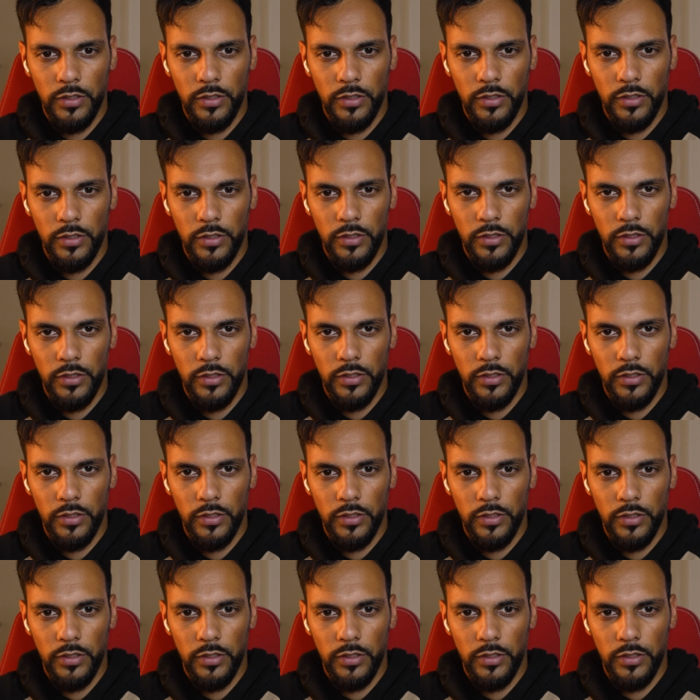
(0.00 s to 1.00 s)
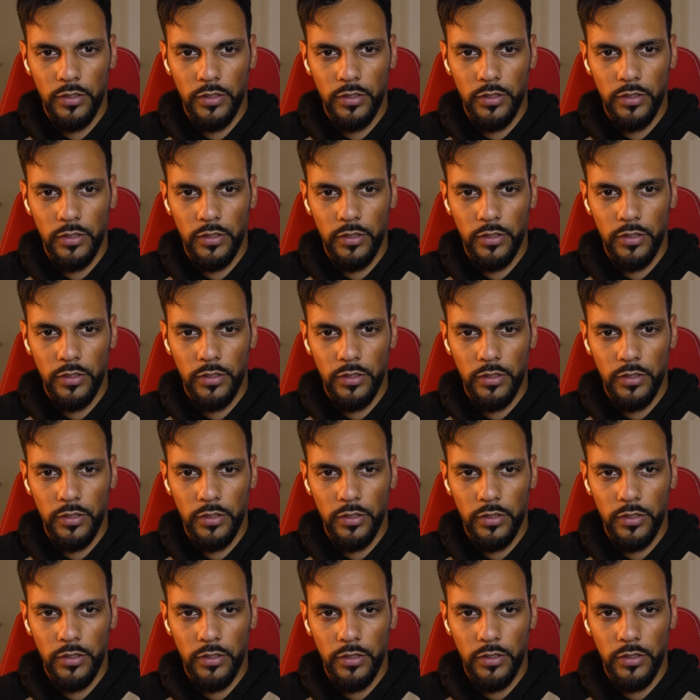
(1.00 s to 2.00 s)

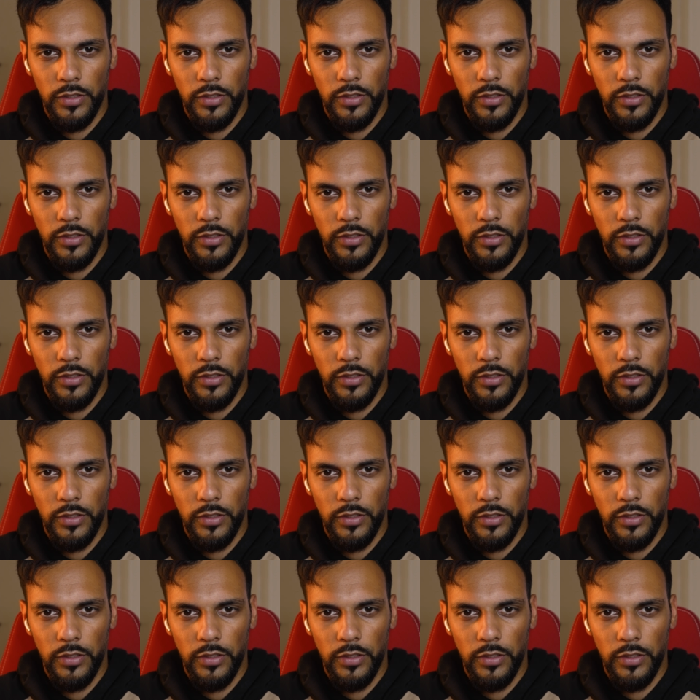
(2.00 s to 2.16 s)
[no speech]